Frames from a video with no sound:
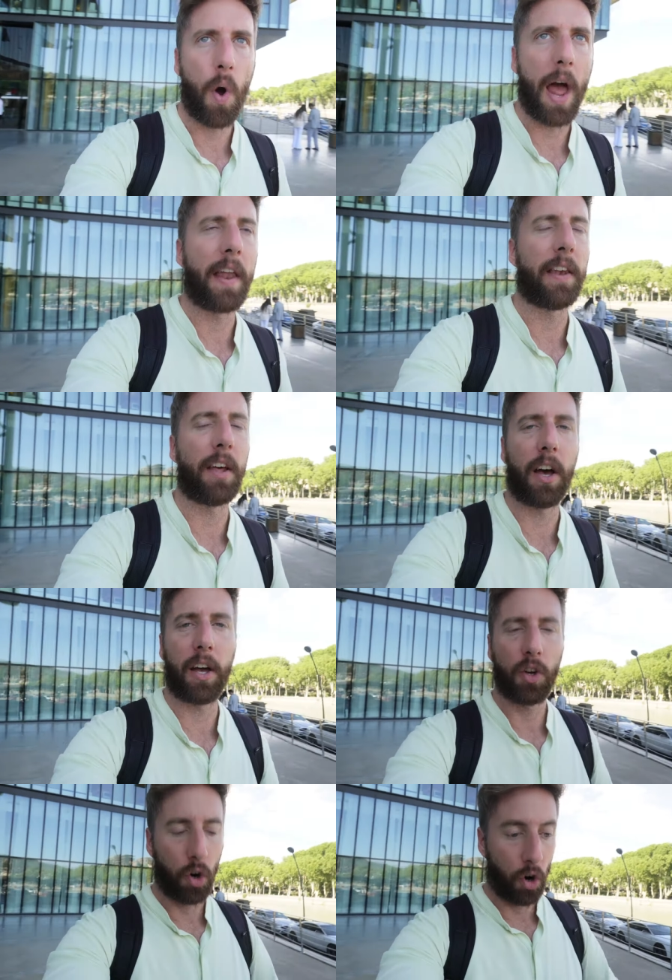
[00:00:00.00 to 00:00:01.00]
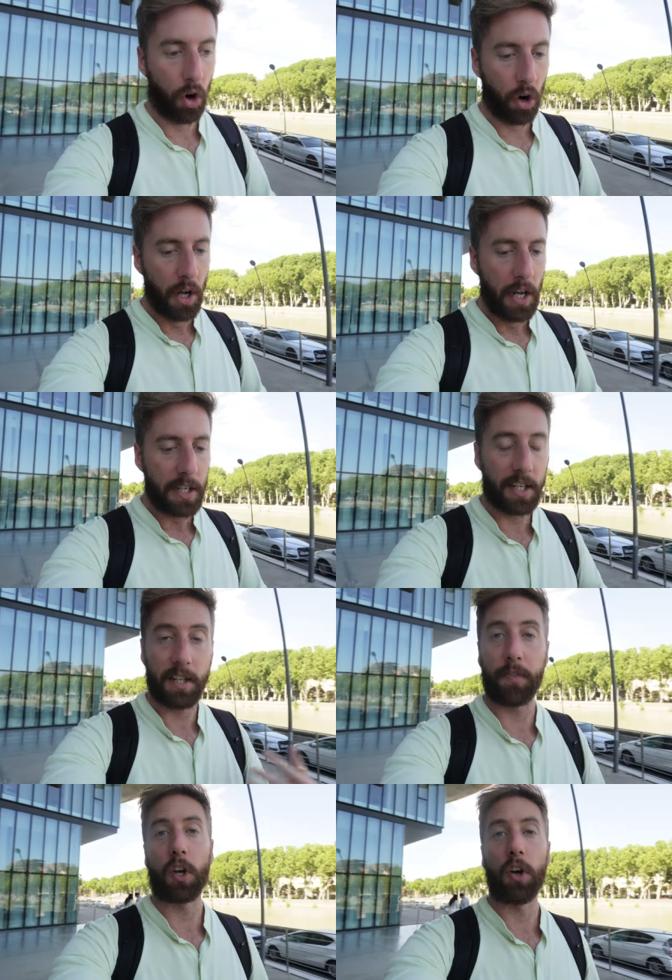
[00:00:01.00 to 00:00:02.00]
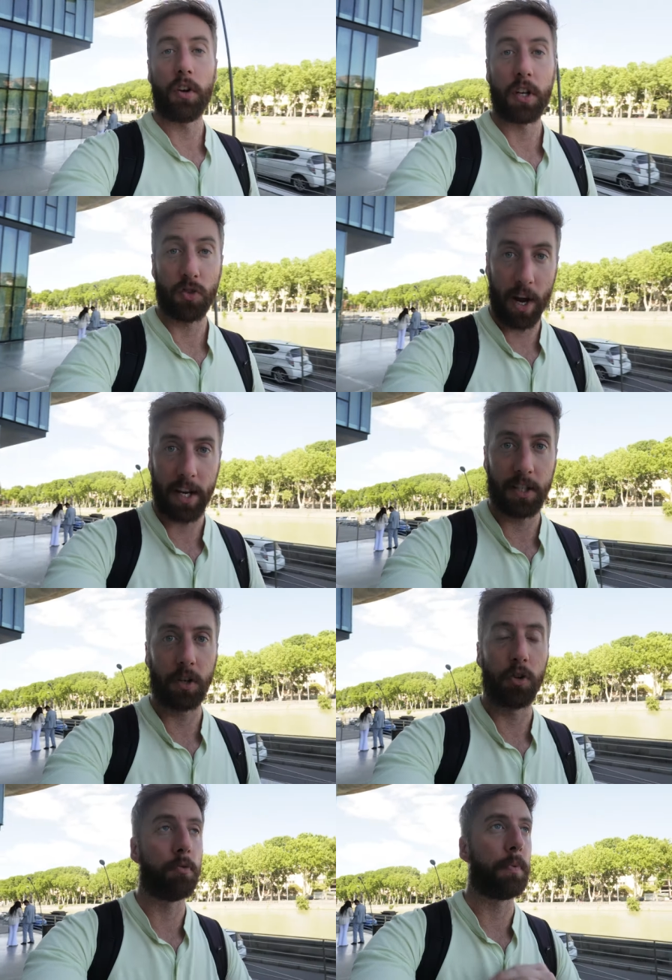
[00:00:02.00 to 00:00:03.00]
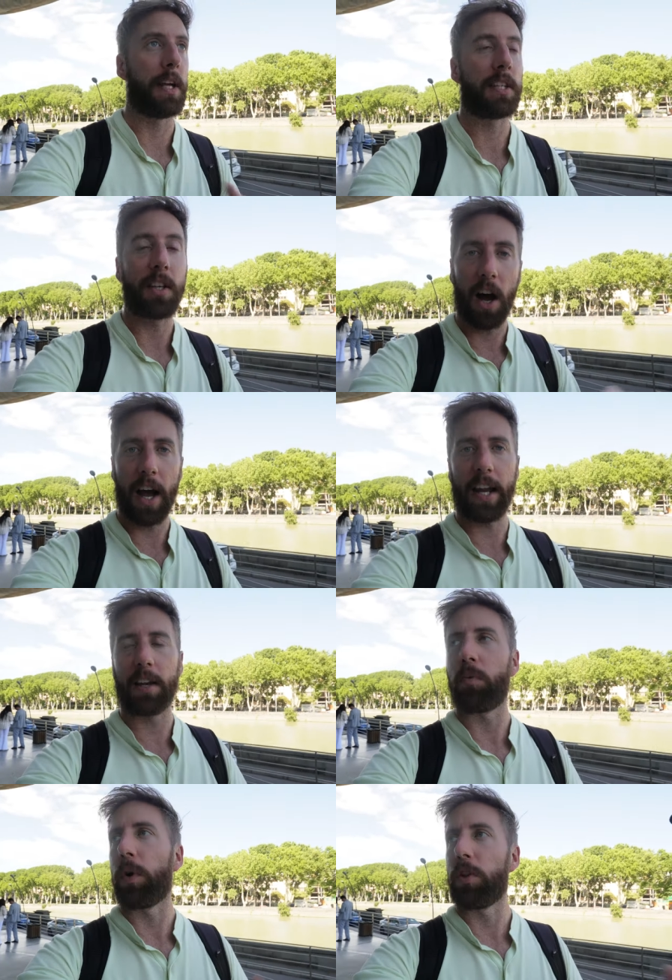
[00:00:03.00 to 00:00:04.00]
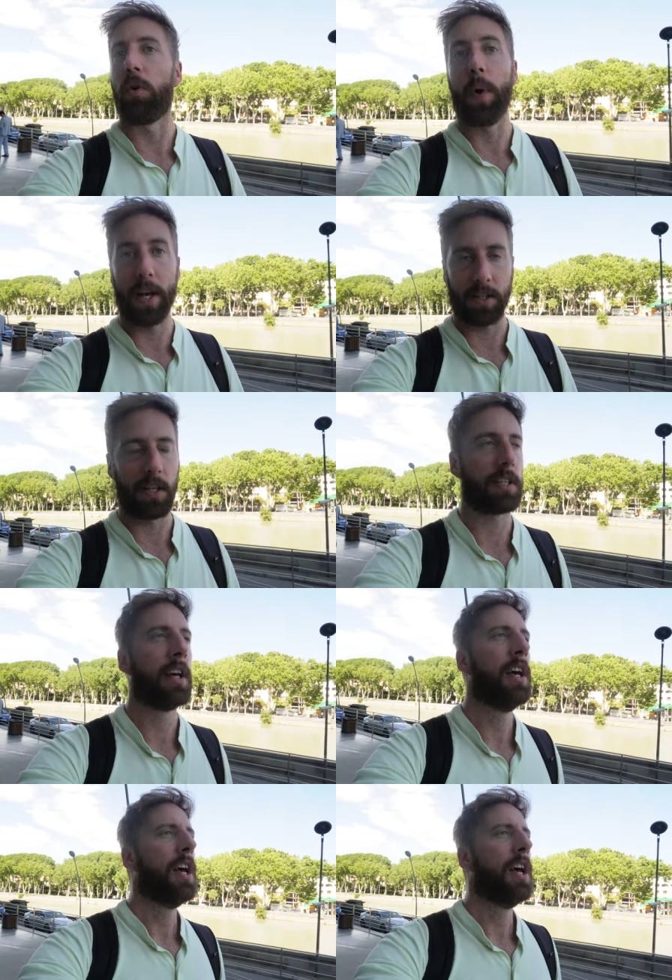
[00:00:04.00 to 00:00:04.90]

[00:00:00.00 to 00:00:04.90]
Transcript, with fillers: when uh, your certificate is ready to be signed with your witnesses.